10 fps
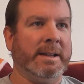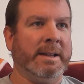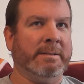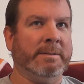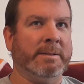
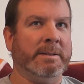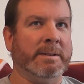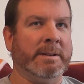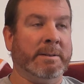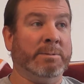
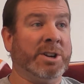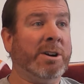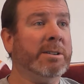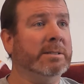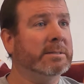and it was
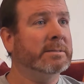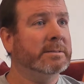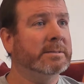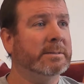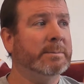hard,
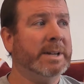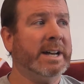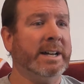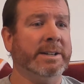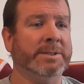
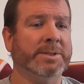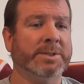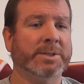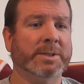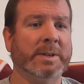
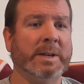because